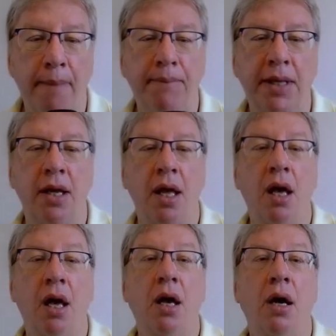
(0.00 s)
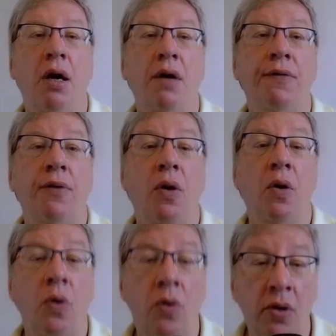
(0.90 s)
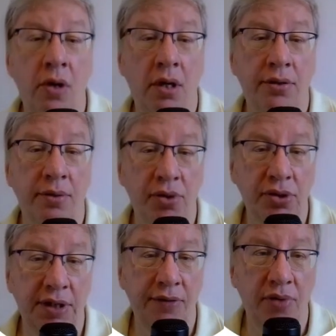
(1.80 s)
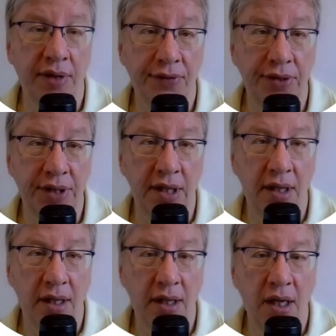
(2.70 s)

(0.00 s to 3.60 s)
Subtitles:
But of all the motifs we've seen,